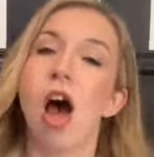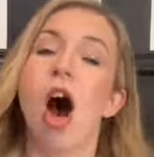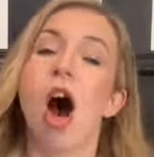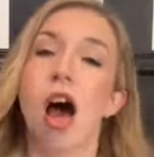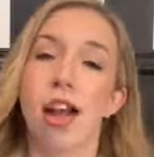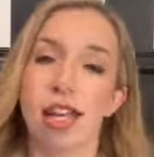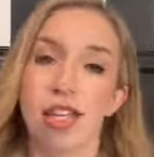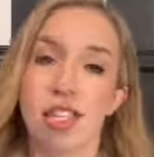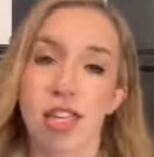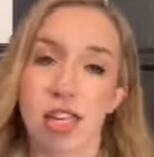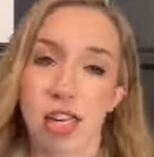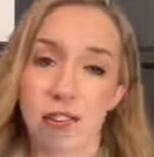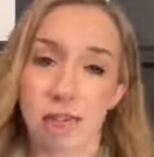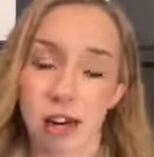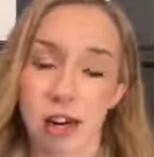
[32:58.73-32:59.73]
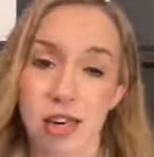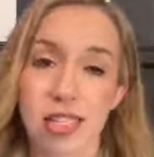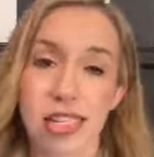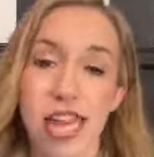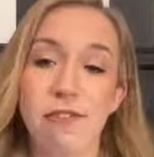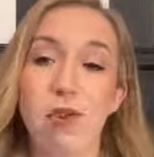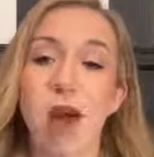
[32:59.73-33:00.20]
August
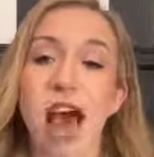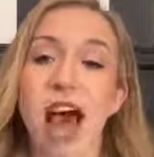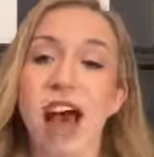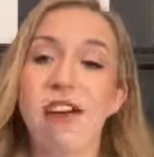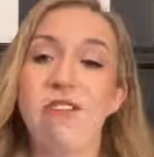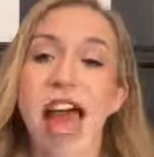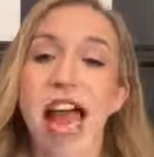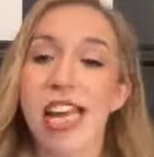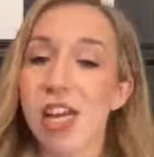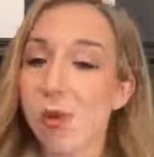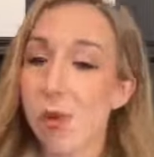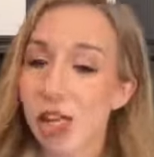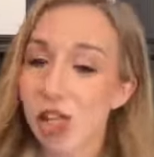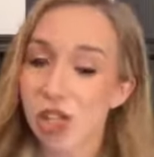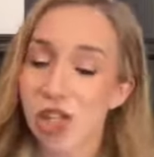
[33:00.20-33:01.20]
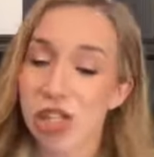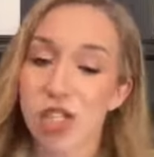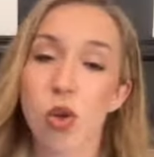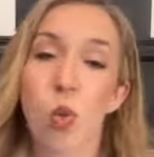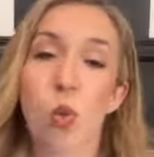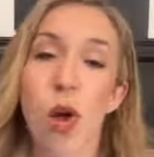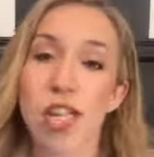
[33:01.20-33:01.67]
31st. If you have any questions
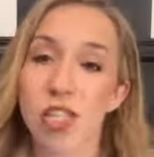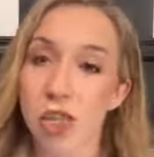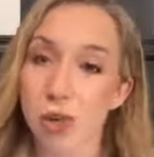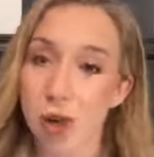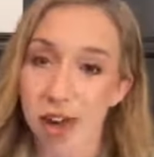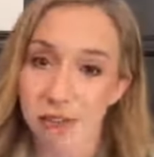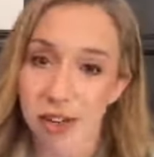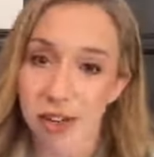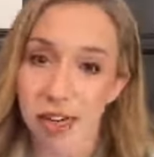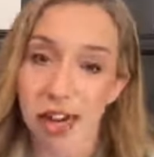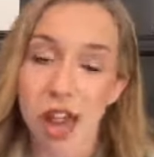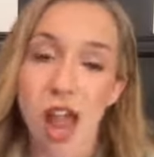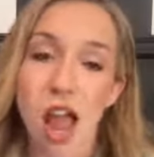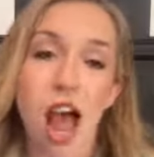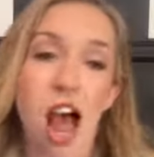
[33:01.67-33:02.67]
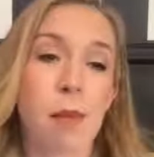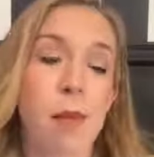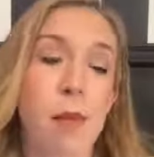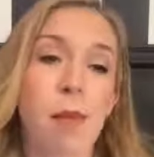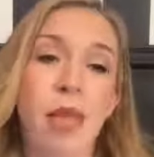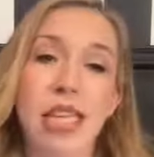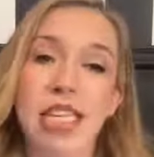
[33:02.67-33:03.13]
whatsoever,
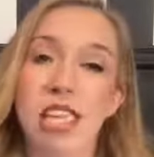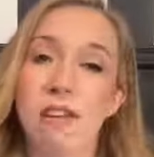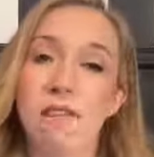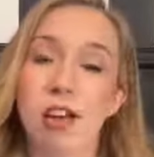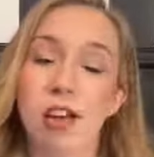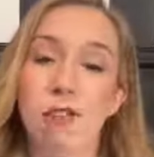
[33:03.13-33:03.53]
please feel